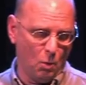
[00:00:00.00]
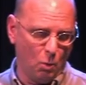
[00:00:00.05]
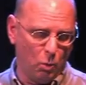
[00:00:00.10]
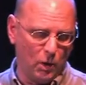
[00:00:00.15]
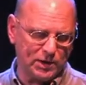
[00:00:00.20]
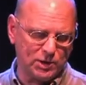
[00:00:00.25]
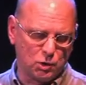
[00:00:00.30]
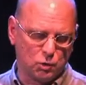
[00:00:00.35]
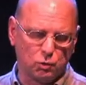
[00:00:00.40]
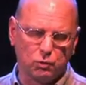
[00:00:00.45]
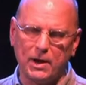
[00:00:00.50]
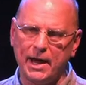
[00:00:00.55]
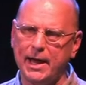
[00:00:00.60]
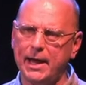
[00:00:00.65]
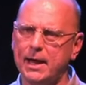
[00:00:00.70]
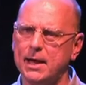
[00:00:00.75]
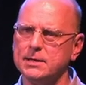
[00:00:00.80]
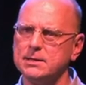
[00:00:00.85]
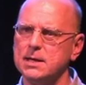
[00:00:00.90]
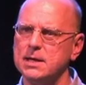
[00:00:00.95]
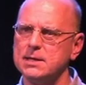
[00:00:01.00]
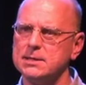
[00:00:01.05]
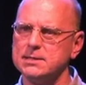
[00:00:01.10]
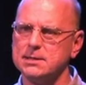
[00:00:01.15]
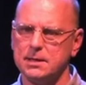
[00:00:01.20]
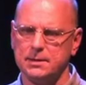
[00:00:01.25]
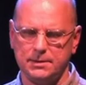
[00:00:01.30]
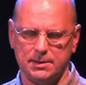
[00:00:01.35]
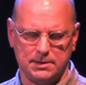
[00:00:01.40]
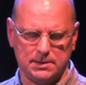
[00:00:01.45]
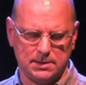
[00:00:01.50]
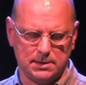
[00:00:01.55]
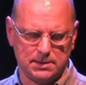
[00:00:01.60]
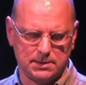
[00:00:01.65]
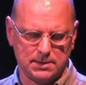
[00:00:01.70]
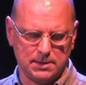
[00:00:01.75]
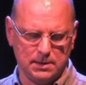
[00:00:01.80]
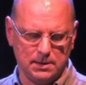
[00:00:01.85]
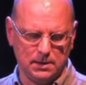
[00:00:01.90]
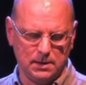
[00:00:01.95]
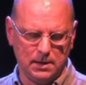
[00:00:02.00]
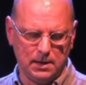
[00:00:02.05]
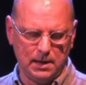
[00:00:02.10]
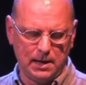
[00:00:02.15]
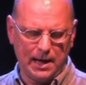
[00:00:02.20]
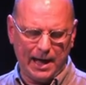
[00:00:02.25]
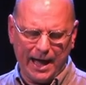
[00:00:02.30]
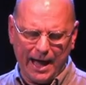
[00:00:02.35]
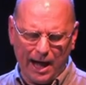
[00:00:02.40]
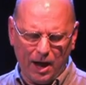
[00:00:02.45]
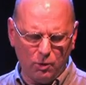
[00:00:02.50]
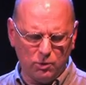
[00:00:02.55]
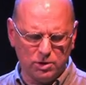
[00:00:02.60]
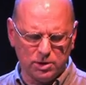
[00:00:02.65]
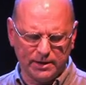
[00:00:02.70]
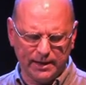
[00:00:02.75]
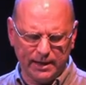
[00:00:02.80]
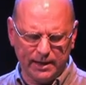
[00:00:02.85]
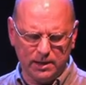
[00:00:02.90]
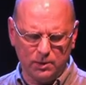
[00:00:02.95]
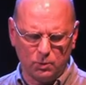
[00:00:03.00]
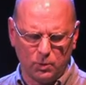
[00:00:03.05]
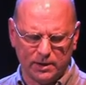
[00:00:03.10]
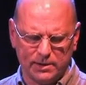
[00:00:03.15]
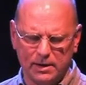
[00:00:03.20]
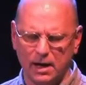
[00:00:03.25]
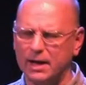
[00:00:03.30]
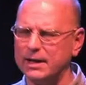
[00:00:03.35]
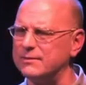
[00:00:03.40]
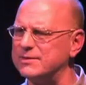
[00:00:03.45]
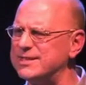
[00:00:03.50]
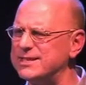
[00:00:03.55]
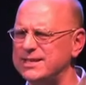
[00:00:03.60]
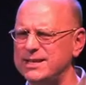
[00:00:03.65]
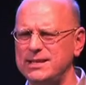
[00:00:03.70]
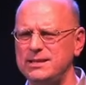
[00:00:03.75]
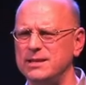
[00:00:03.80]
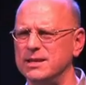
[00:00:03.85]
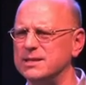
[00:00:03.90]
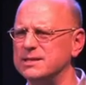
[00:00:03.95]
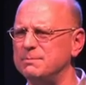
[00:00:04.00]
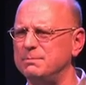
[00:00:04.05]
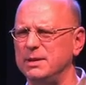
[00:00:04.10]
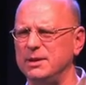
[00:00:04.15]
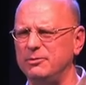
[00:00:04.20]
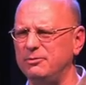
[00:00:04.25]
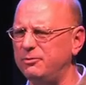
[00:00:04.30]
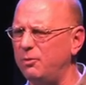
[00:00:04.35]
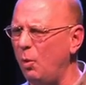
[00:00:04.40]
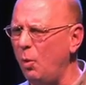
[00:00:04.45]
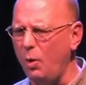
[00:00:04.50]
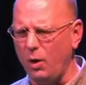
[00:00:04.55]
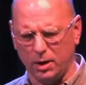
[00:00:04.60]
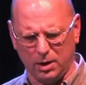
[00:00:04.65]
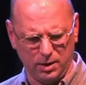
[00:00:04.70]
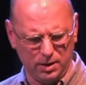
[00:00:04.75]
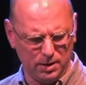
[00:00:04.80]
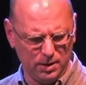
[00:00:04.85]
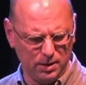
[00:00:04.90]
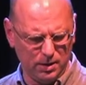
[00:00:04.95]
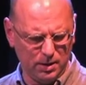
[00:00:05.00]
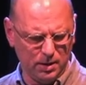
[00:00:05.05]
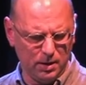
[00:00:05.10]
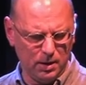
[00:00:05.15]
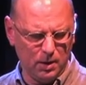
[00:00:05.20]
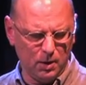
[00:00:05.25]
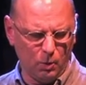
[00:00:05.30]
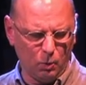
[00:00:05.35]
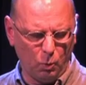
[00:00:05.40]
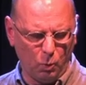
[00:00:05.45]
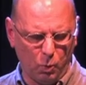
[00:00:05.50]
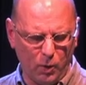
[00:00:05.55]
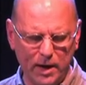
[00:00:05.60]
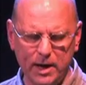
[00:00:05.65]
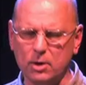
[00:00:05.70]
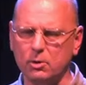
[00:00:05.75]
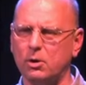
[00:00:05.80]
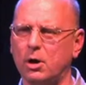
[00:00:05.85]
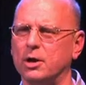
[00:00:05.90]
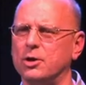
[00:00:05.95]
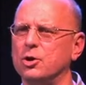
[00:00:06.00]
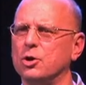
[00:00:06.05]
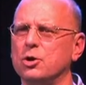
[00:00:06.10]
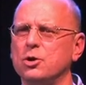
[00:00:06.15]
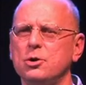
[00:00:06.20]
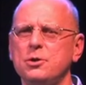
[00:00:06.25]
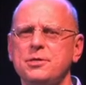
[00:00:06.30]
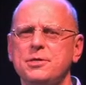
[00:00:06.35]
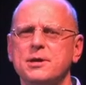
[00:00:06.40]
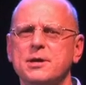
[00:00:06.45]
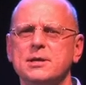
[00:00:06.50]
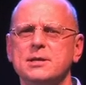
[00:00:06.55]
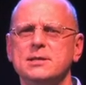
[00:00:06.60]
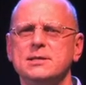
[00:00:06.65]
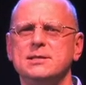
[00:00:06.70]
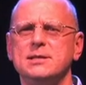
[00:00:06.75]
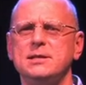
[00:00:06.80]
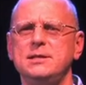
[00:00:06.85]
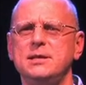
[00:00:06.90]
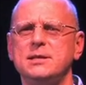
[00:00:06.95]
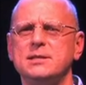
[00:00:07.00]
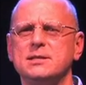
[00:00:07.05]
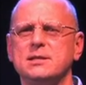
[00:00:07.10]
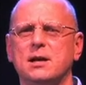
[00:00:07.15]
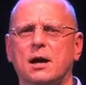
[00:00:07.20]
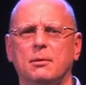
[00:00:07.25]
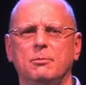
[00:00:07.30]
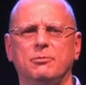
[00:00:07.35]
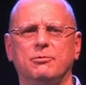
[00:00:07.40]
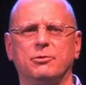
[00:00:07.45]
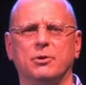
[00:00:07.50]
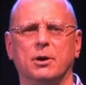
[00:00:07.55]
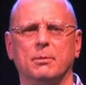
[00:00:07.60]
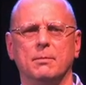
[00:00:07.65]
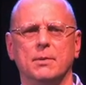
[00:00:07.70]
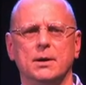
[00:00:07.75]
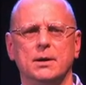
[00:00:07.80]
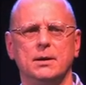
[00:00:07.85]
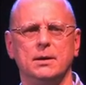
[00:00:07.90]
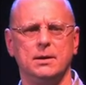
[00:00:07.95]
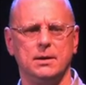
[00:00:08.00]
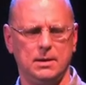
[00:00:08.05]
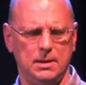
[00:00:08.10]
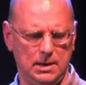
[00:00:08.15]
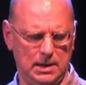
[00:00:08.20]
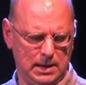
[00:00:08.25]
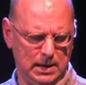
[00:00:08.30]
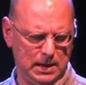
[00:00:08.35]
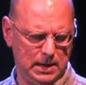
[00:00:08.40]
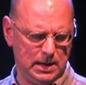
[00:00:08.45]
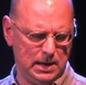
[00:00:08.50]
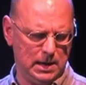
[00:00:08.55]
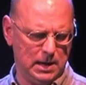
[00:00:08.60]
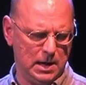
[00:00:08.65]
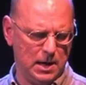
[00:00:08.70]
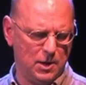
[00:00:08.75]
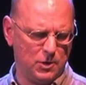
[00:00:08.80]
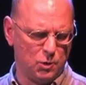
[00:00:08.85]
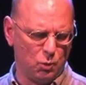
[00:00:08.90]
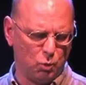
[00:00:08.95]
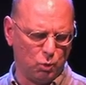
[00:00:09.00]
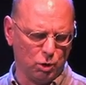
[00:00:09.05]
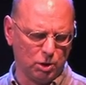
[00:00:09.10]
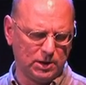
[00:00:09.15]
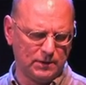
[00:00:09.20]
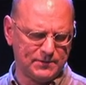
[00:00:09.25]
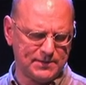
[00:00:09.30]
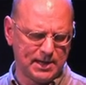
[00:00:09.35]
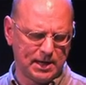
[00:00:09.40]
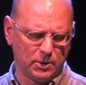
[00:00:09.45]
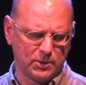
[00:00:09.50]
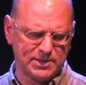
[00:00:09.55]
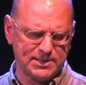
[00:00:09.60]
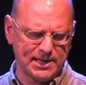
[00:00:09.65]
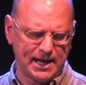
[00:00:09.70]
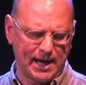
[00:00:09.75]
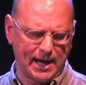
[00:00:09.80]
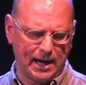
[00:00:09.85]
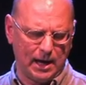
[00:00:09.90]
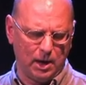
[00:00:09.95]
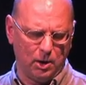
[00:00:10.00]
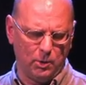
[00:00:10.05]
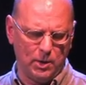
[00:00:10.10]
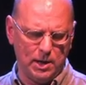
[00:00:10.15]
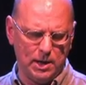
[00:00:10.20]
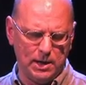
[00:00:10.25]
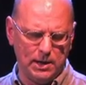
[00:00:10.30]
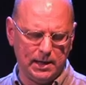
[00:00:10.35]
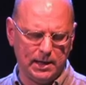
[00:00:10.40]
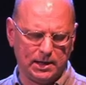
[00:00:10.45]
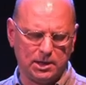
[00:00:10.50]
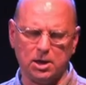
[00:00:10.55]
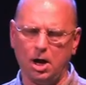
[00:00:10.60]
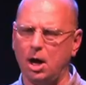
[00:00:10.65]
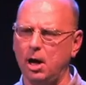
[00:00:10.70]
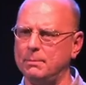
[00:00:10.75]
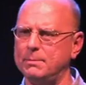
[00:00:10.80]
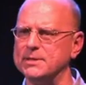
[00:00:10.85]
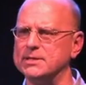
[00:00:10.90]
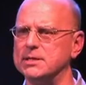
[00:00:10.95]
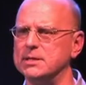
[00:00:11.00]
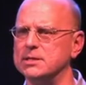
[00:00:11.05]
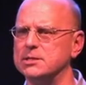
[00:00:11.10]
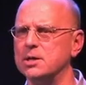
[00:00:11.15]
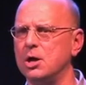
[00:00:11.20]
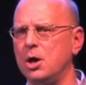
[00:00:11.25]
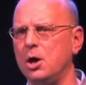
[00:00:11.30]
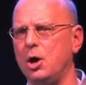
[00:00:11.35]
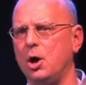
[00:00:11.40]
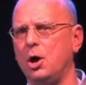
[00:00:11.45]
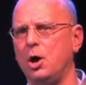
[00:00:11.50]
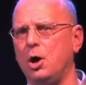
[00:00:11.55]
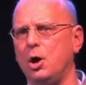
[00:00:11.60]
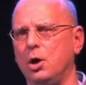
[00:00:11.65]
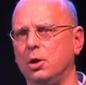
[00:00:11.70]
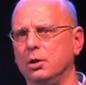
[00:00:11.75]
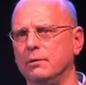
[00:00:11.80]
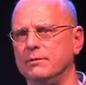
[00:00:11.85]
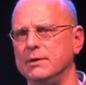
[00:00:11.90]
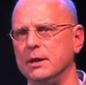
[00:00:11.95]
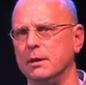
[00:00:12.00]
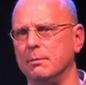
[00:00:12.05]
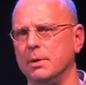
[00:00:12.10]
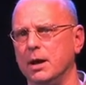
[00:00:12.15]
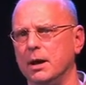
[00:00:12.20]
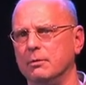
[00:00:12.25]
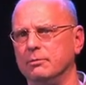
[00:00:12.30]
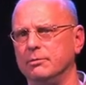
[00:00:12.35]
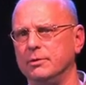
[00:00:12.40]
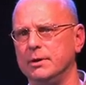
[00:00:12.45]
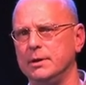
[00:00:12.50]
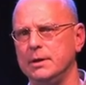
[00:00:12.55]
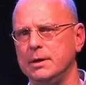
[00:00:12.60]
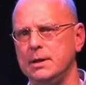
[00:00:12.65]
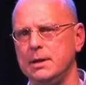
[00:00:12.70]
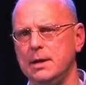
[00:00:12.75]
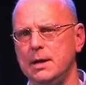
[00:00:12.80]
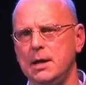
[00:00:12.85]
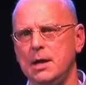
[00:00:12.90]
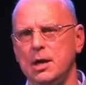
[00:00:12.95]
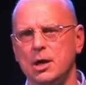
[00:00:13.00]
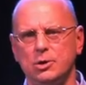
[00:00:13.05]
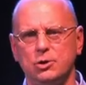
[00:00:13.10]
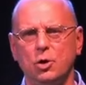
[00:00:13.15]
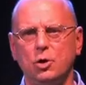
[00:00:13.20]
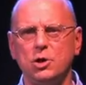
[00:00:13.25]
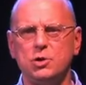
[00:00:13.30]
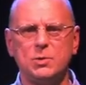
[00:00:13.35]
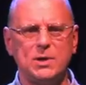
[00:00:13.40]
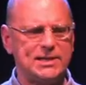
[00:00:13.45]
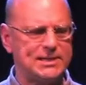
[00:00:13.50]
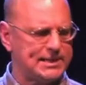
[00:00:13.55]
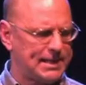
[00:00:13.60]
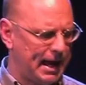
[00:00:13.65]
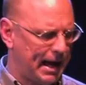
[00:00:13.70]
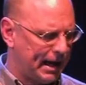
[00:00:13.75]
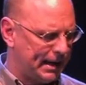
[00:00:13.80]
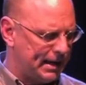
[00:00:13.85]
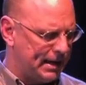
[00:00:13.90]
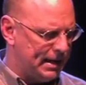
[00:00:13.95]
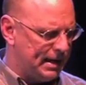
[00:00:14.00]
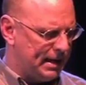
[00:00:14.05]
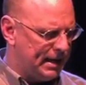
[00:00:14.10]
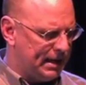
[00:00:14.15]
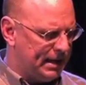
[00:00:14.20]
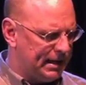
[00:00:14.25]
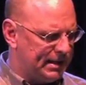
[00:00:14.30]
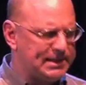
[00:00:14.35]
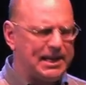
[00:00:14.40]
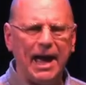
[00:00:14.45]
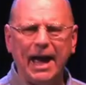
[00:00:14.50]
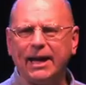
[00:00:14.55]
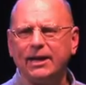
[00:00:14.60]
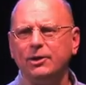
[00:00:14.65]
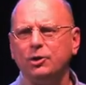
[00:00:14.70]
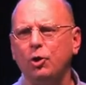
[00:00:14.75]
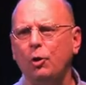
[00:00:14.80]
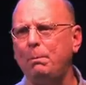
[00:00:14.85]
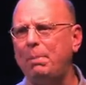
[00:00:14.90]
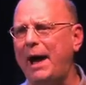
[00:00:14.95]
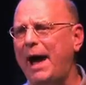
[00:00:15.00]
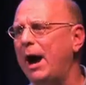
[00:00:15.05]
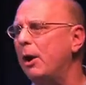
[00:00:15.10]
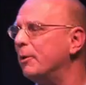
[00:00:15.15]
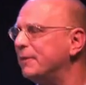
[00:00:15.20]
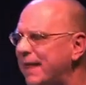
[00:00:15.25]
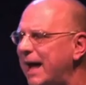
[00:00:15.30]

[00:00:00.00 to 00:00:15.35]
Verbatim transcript: What grand synthesis. How could anyone not have seen this before? Where on earth did this come from? The work of Terence Tao encompasses all of the above. Notice what it said technical power.